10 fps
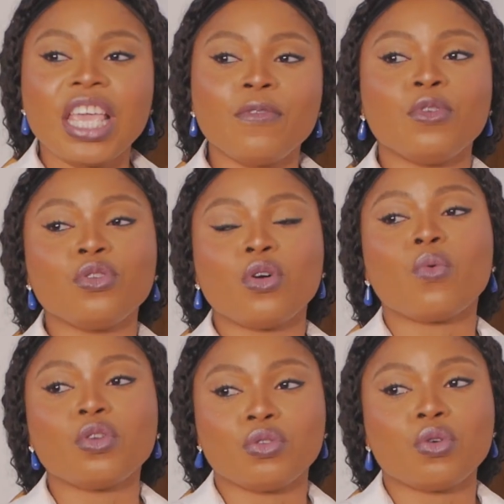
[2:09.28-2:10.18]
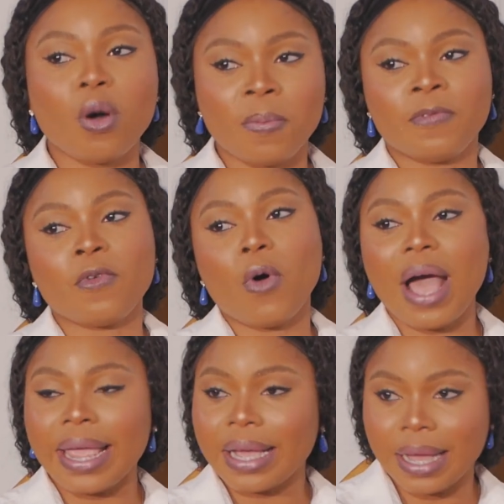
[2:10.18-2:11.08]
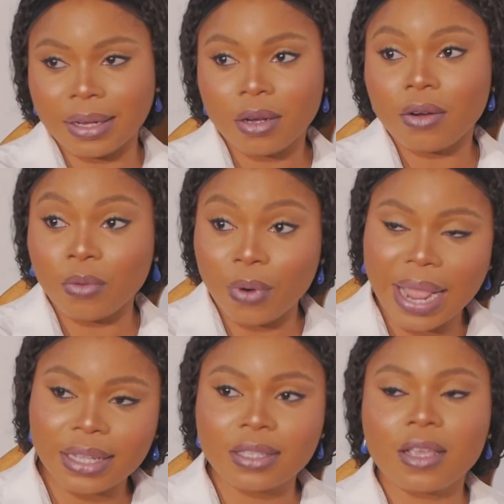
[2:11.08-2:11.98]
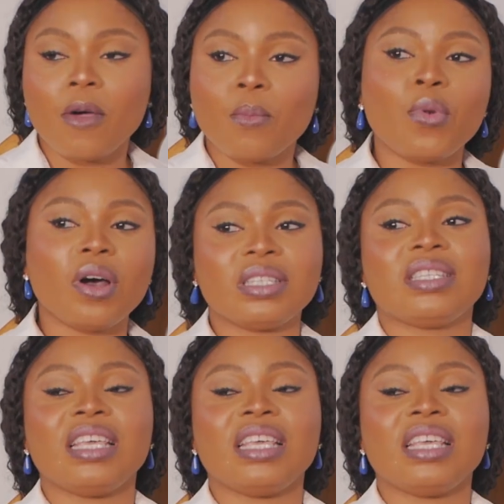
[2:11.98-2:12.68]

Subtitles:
if you do not want to opt for ICAN, right? But